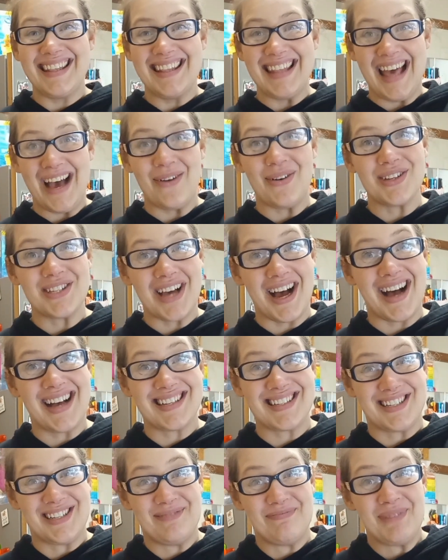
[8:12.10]
That was
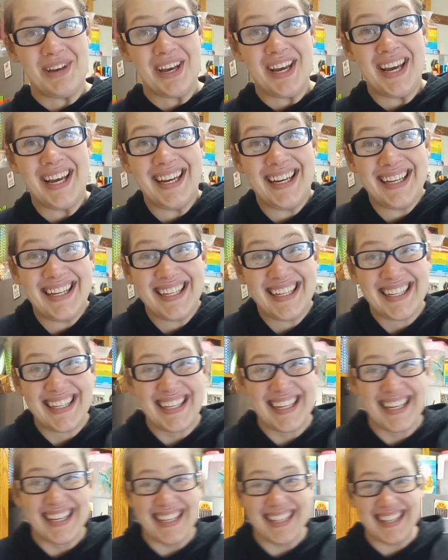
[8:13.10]
awesome.
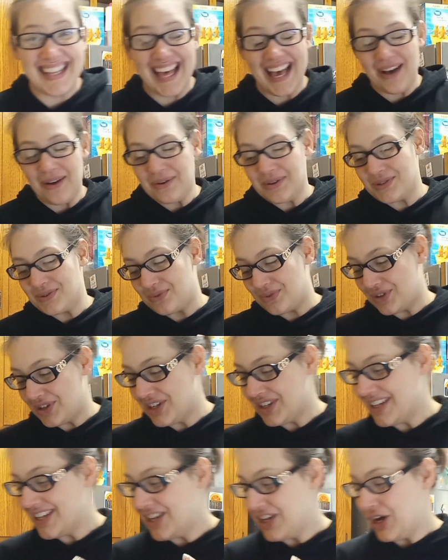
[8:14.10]
That was
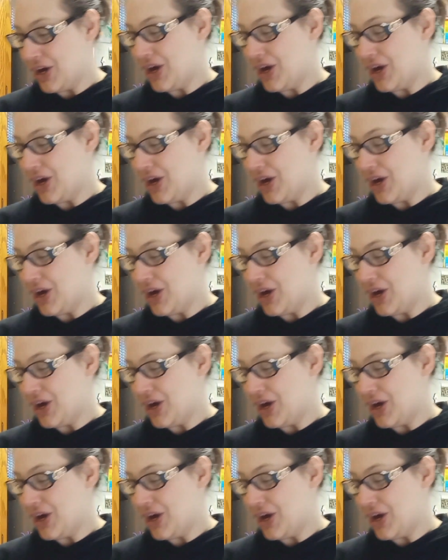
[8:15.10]
really